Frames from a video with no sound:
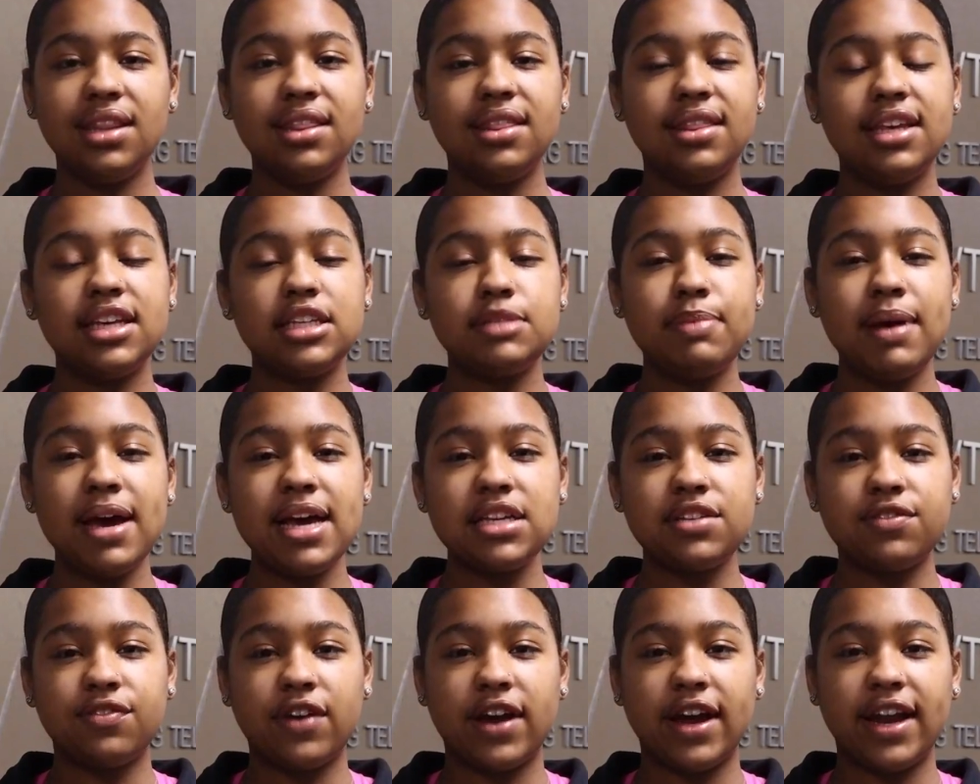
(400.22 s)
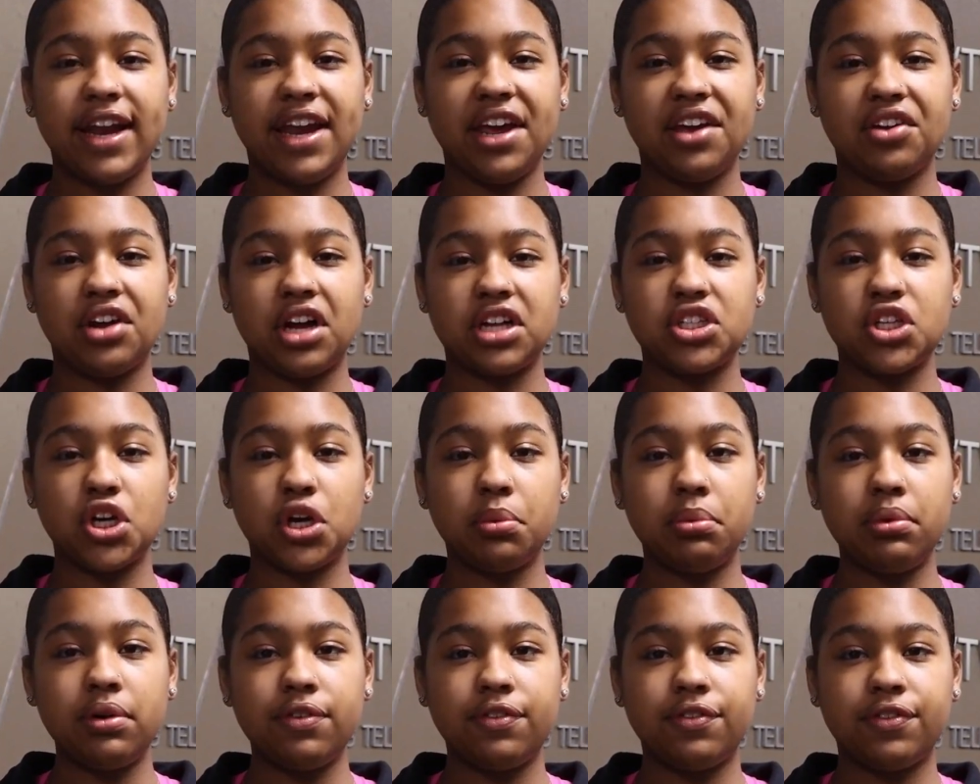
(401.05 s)
This past Friday, on
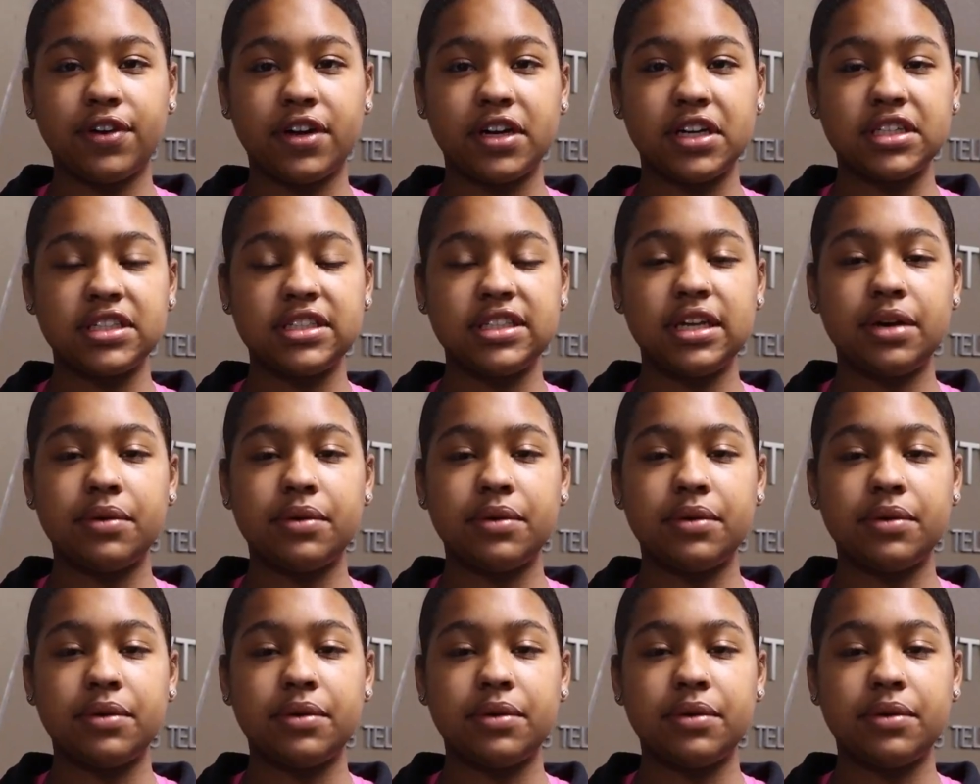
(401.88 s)
October 1st,